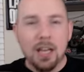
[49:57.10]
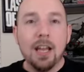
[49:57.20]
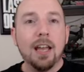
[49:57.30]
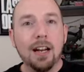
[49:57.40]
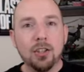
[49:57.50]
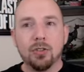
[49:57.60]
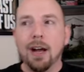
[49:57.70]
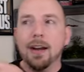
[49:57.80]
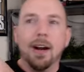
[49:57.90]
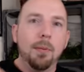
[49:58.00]
and I
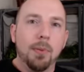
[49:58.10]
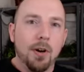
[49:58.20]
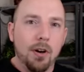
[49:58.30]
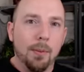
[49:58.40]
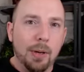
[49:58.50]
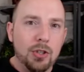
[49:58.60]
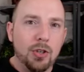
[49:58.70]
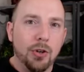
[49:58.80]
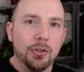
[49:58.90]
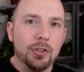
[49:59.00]
tried it. I put it on my
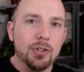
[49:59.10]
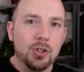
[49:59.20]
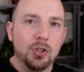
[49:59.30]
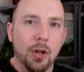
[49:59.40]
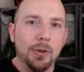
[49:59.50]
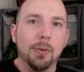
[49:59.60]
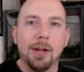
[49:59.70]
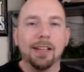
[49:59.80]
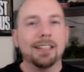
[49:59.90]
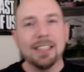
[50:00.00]
shoulder and just slowly went
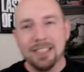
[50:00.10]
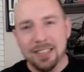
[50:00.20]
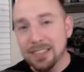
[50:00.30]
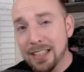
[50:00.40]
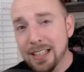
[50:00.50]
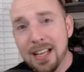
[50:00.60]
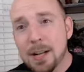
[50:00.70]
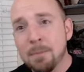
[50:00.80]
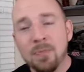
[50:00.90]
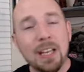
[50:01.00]
like this to see.
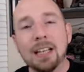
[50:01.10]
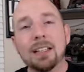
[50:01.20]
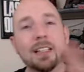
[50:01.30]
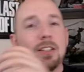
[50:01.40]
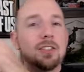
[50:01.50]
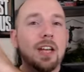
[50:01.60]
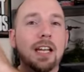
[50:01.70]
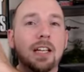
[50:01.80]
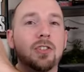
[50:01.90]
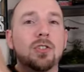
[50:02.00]
And it's
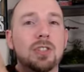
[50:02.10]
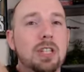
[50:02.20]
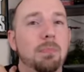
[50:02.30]
like as soon as it